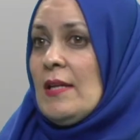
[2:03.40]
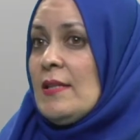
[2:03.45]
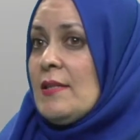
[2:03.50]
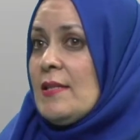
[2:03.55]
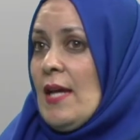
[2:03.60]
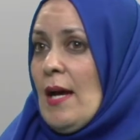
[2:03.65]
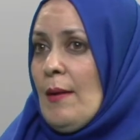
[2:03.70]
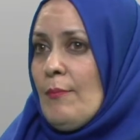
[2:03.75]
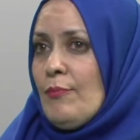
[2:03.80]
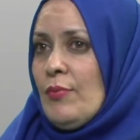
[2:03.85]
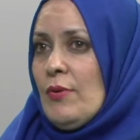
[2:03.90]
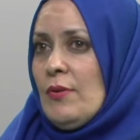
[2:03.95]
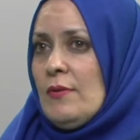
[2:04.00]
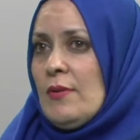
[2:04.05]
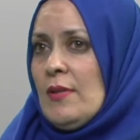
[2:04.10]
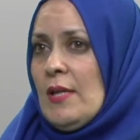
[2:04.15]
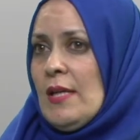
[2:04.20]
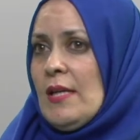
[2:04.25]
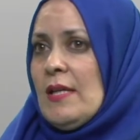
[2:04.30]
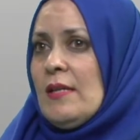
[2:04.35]
Example:
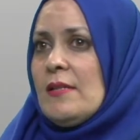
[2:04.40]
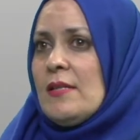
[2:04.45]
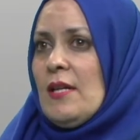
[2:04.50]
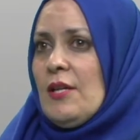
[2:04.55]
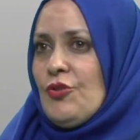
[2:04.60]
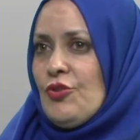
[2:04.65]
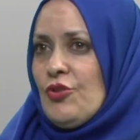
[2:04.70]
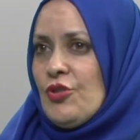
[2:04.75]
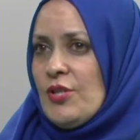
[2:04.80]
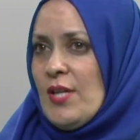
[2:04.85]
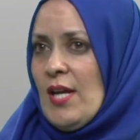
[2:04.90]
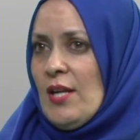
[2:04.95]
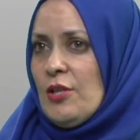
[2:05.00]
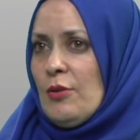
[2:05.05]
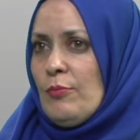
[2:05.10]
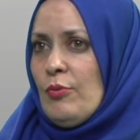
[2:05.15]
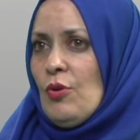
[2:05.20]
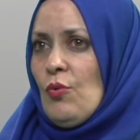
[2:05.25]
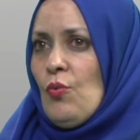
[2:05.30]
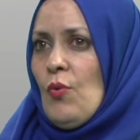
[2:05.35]
it is
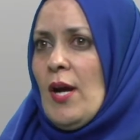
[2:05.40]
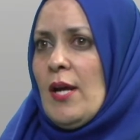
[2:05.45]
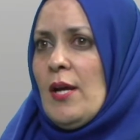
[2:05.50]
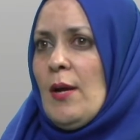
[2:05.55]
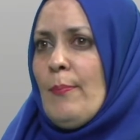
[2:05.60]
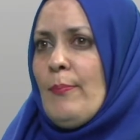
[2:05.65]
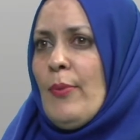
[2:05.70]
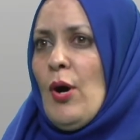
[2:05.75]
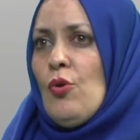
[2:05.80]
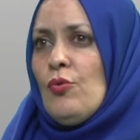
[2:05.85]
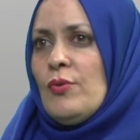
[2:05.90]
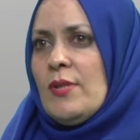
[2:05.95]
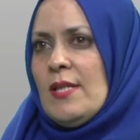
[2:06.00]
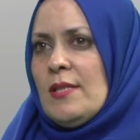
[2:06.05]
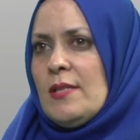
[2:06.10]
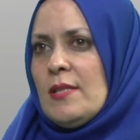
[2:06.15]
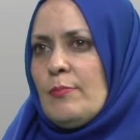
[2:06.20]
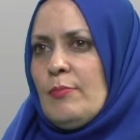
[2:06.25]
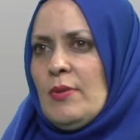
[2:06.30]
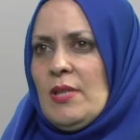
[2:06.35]
understandable why
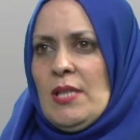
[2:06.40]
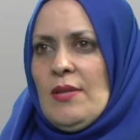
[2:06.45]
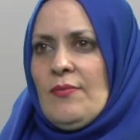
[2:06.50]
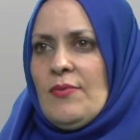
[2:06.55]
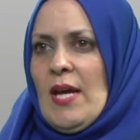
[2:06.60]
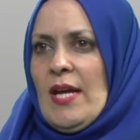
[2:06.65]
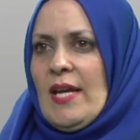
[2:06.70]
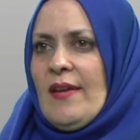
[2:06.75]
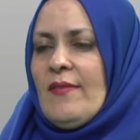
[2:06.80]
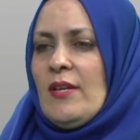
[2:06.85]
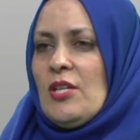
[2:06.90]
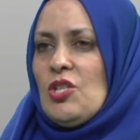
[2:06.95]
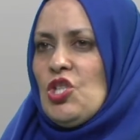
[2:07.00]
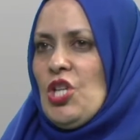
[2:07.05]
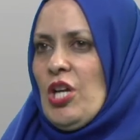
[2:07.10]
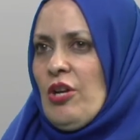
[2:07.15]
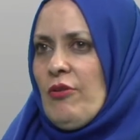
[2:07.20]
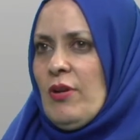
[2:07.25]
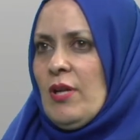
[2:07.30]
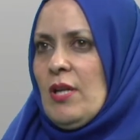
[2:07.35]
opponents believe that giving
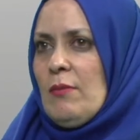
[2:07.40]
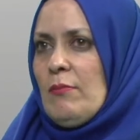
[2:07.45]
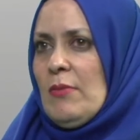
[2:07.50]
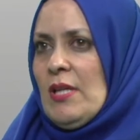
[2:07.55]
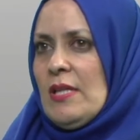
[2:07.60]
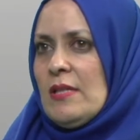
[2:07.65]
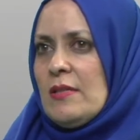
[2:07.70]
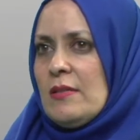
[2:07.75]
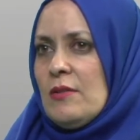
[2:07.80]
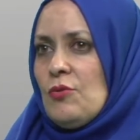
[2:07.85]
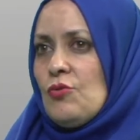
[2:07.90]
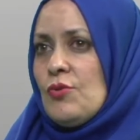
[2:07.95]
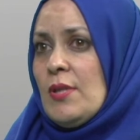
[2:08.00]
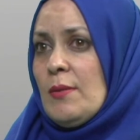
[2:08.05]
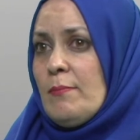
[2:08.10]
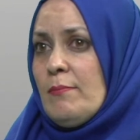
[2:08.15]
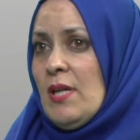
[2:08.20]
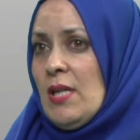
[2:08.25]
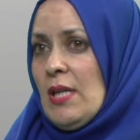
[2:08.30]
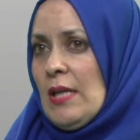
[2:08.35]
charity means
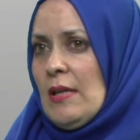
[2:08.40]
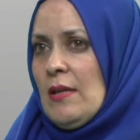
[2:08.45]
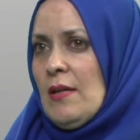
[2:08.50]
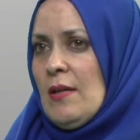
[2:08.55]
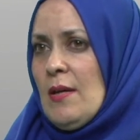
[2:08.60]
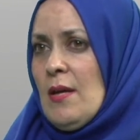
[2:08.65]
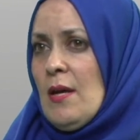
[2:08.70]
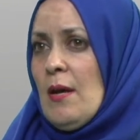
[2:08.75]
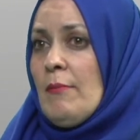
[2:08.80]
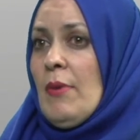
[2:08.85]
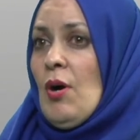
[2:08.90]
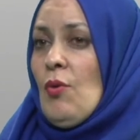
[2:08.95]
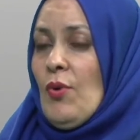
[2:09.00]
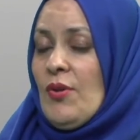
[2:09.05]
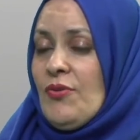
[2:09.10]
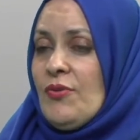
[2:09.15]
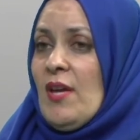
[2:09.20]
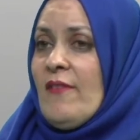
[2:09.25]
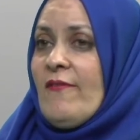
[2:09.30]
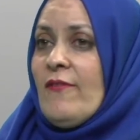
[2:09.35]
losing money, but
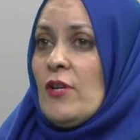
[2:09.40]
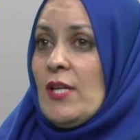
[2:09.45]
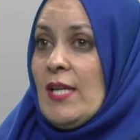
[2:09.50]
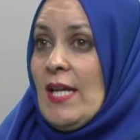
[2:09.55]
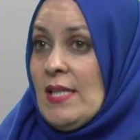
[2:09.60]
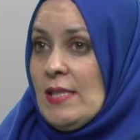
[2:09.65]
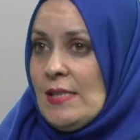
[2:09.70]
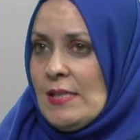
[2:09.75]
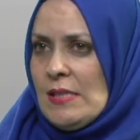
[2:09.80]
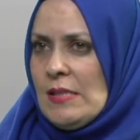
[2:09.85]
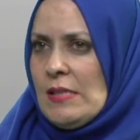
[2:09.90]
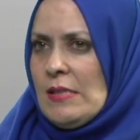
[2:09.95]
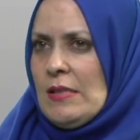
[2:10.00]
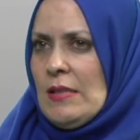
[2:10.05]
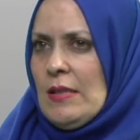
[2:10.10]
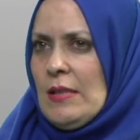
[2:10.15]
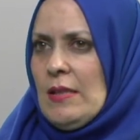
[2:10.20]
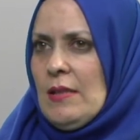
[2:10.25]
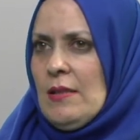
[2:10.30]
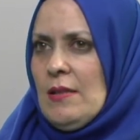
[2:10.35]
what they forget to
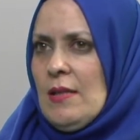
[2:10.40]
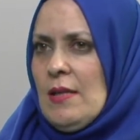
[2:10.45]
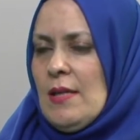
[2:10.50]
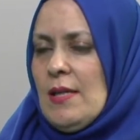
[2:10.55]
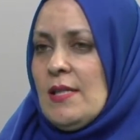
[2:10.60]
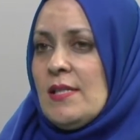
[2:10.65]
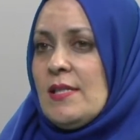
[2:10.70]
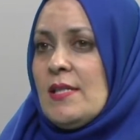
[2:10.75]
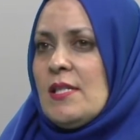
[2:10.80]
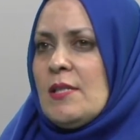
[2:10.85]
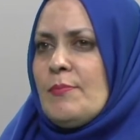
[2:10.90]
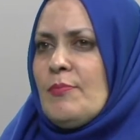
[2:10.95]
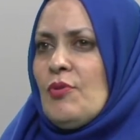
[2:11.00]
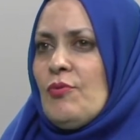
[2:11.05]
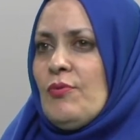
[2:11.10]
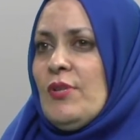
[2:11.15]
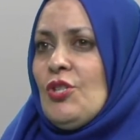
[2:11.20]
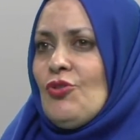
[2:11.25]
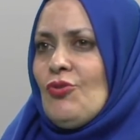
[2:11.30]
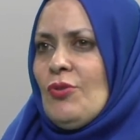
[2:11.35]
see is the
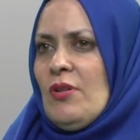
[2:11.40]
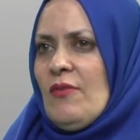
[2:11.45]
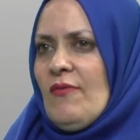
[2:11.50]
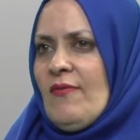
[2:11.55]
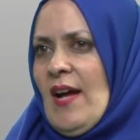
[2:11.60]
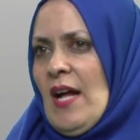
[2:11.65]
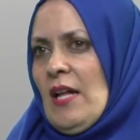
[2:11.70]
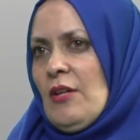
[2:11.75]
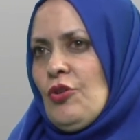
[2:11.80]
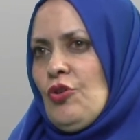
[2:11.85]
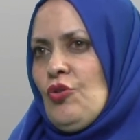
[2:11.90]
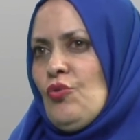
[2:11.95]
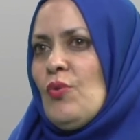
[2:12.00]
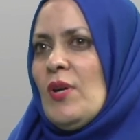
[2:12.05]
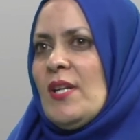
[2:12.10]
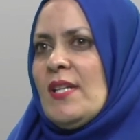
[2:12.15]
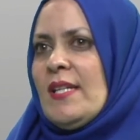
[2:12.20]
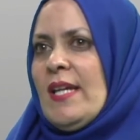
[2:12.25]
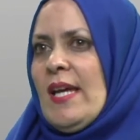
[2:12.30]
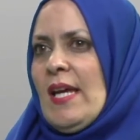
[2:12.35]
spiritual value
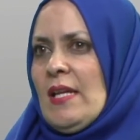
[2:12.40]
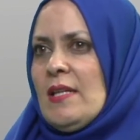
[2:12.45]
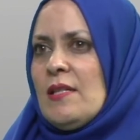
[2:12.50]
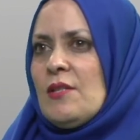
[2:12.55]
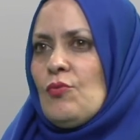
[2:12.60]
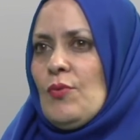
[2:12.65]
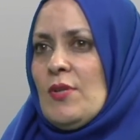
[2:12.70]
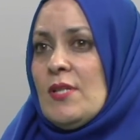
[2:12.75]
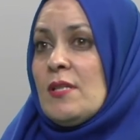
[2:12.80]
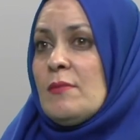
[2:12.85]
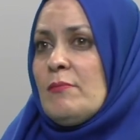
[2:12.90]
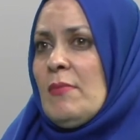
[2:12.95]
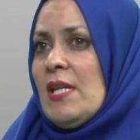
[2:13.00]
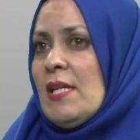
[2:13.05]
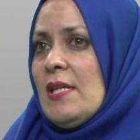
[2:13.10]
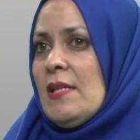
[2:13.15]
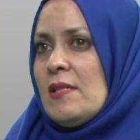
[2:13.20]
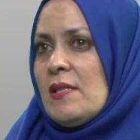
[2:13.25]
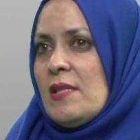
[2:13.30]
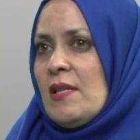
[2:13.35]
one gains once
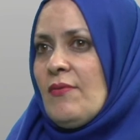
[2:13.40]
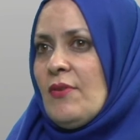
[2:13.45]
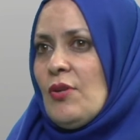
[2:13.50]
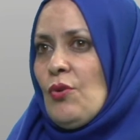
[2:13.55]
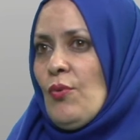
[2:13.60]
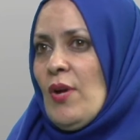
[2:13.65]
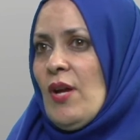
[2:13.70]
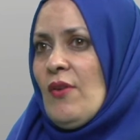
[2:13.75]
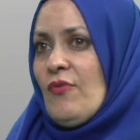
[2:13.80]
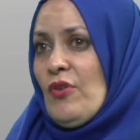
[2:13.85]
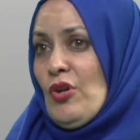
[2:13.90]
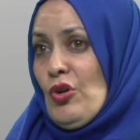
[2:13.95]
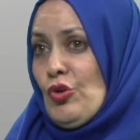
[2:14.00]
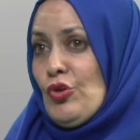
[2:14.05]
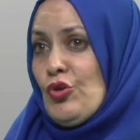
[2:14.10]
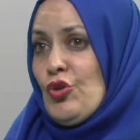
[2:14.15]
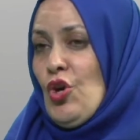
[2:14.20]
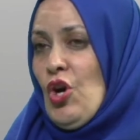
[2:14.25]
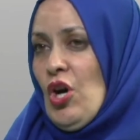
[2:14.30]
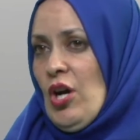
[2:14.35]
money is given away for a
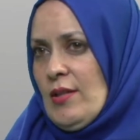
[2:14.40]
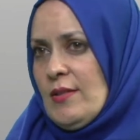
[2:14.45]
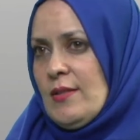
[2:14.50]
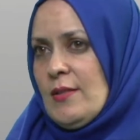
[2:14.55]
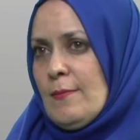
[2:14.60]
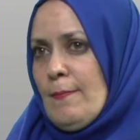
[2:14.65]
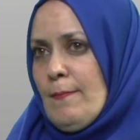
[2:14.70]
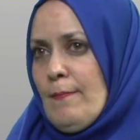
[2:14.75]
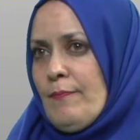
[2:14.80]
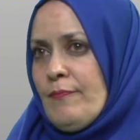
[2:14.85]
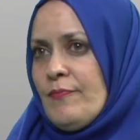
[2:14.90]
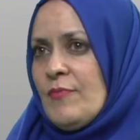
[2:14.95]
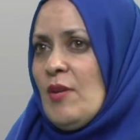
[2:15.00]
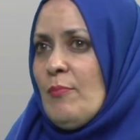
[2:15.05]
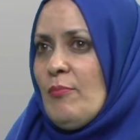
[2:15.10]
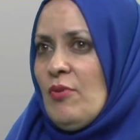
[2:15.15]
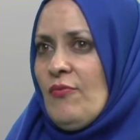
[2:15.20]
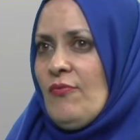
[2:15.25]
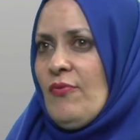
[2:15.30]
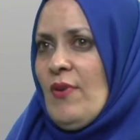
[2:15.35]
good cause.
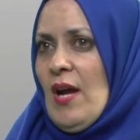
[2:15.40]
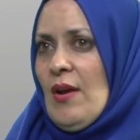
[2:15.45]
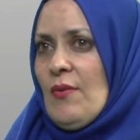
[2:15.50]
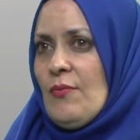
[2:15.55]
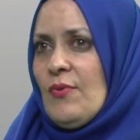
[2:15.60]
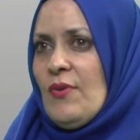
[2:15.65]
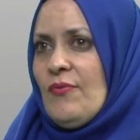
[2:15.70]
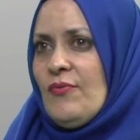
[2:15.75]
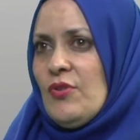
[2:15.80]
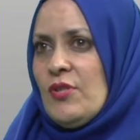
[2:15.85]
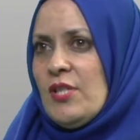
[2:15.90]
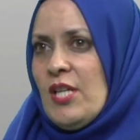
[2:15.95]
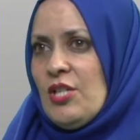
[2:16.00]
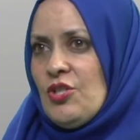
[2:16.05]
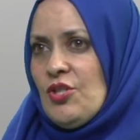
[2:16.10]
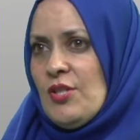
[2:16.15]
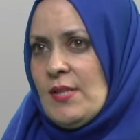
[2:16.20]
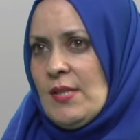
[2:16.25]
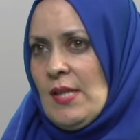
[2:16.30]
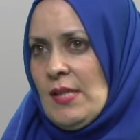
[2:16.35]
Number 5,
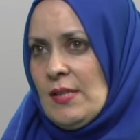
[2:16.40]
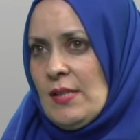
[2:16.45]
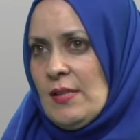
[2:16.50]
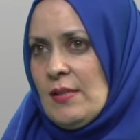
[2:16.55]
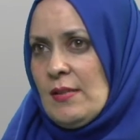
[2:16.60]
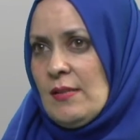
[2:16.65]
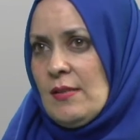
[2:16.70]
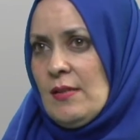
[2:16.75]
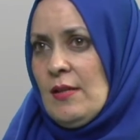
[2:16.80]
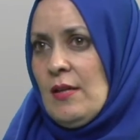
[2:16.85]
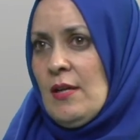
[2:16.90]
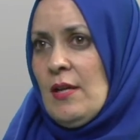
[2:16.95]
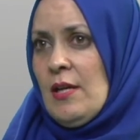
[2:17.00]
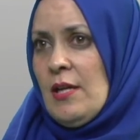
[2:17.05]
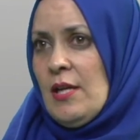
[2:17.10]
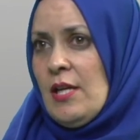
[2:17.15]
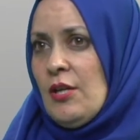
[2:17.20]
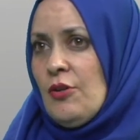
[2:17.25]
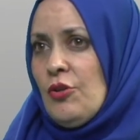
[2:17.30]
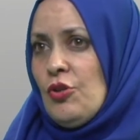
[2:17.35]
refutation sentence.
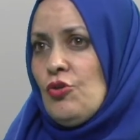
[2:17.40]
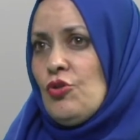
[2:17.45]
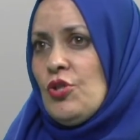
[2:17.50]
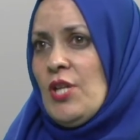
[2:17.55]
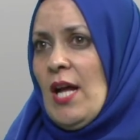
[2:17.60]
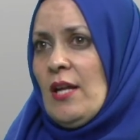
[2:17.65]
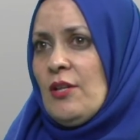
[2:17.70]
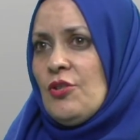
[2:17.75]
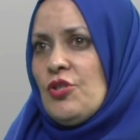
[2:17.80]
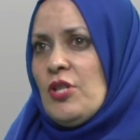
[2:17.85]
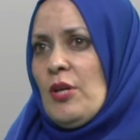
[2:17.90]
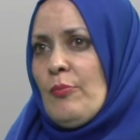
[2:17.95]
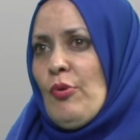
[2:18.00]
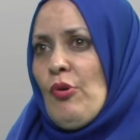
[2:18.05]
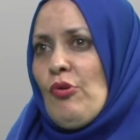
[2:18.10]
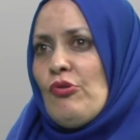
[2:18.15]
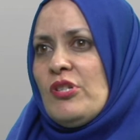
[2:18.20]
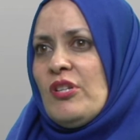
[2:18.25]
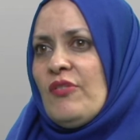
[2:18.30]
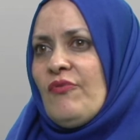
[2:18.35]
Here you challenge the
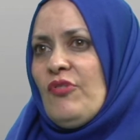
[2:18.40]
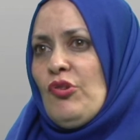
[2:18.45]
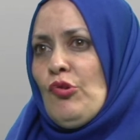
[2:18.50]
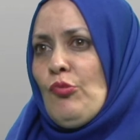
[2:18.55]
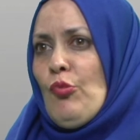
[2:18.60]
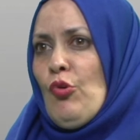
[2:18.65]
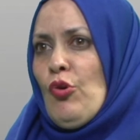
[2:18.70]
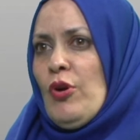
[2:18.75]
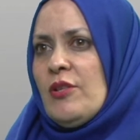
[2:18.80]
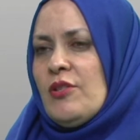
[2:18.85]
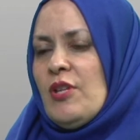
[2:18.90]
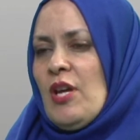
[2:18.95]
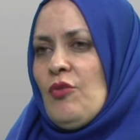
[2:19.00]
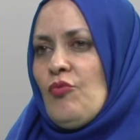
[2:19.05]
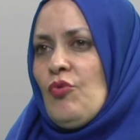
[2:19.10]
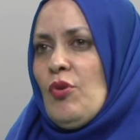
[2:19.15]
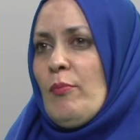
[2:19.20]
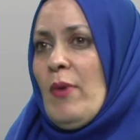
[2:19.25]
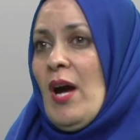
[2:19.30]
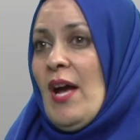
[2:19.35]
opposing viewpoint
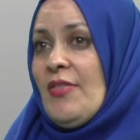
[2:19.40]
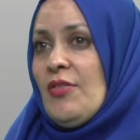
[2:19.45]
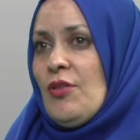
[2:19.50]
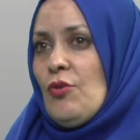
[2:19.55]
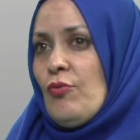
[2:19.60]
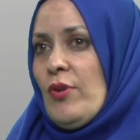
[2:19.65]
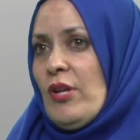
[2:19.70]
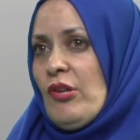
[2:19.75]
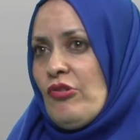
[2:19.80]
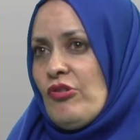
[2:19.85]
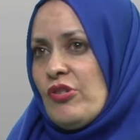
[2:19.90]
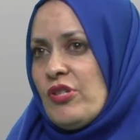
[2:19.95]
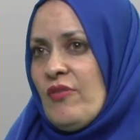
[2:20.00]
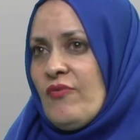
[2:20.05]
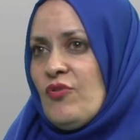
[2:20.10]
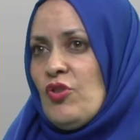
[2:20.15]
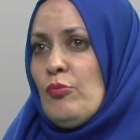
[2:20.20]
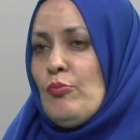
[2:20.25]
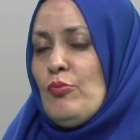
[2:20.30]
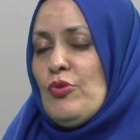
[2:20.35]
and remind the readers
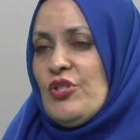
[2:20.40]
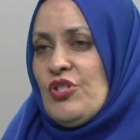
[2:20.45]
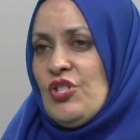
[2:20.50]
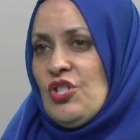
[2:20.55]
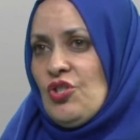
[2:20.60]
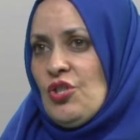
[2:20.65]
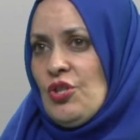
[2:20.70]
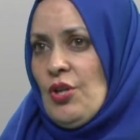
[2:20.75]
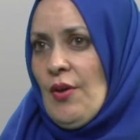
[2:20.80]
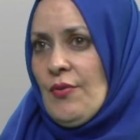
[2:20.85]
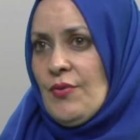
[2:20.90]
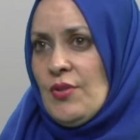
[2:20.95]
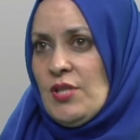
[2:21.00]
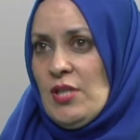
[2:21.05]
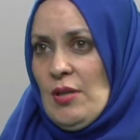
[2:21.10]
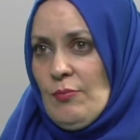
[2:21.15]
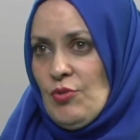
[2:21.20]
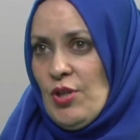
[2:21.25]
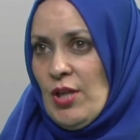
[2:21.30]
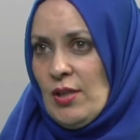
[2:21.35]
of your position on the
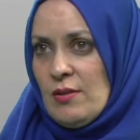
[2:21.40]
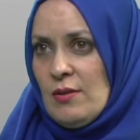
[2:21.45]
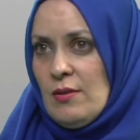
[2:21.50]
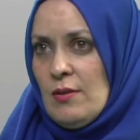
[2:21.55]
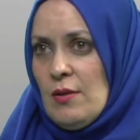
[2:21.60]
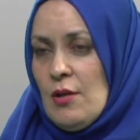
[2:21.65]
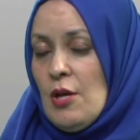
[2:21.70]
subject.